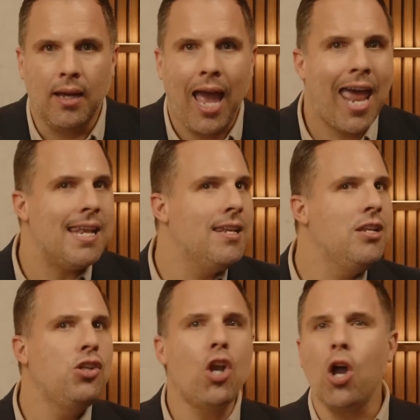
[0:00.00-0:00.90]

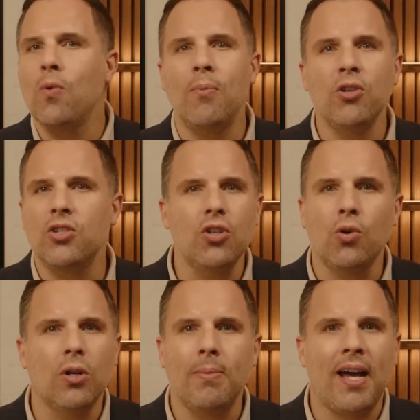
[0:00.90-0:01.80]
and no one wants to
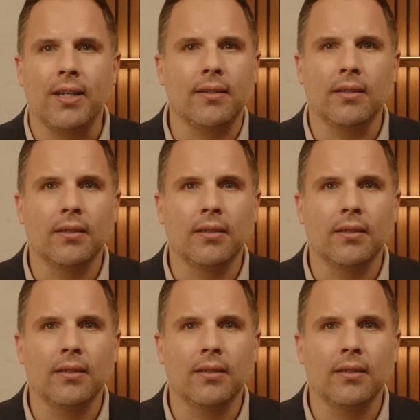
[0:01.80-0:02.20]
talk about it.